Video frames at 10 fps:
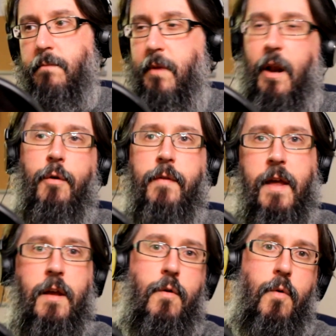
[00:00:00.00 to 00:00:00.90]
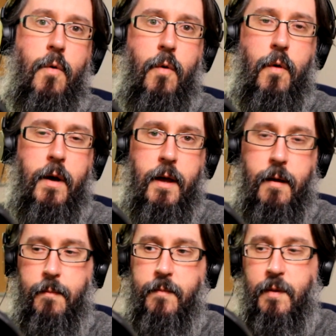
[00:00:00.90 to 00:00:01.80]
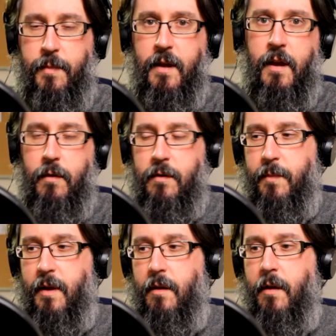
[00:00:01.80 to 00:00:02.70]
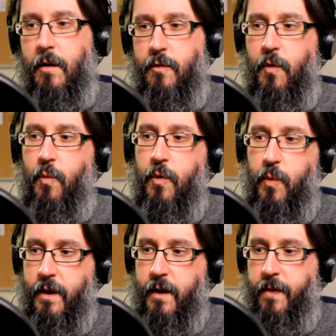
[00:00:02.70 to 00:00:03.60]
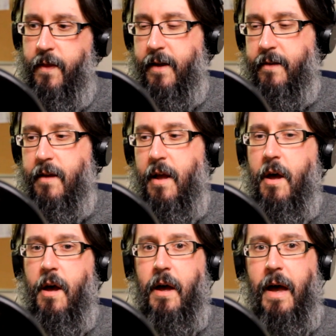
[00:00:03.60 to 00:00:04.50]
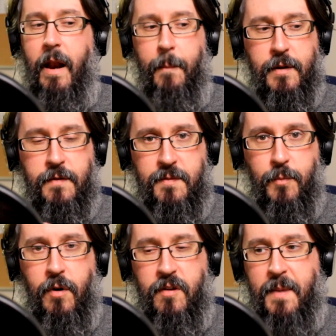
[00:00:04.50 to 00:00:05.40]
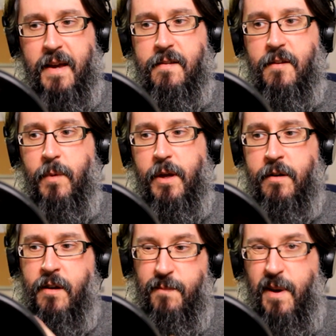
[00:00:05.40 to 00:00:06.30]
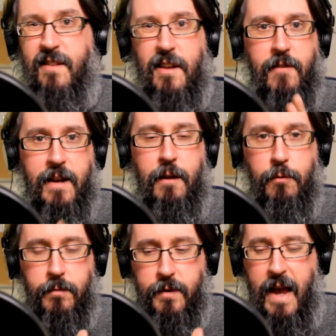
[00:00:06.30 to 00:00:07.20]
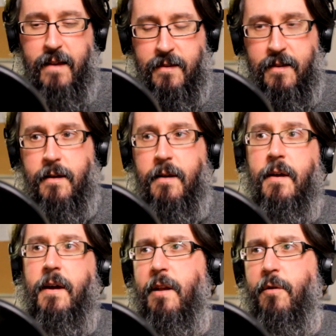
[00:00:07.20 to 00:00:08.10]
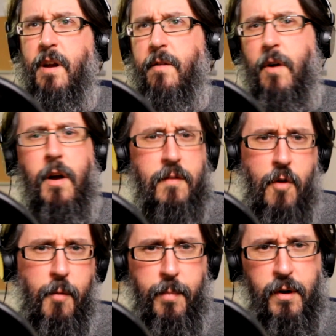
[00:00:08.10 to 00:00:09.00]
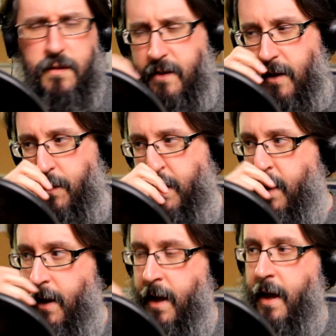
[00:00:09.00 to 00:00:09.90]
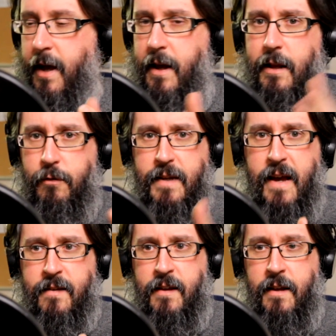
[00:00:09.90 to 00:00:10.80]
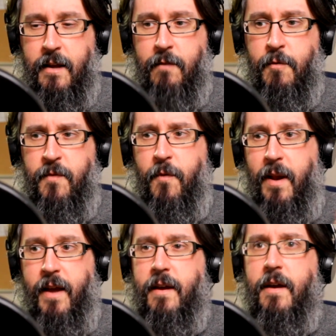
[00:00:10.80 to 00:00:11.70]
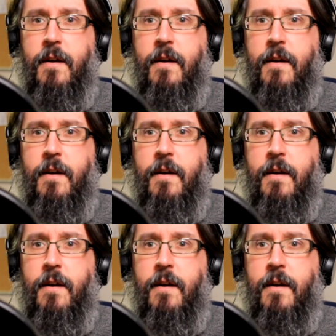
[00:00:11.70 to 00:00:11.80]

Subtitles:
clothing or something large, doing woodwork and things, and a bunch of smaller spaces where you can just kind of basically rent a little desk, a little kind of, I guess, hot box, is that the word? A little desk in a room for like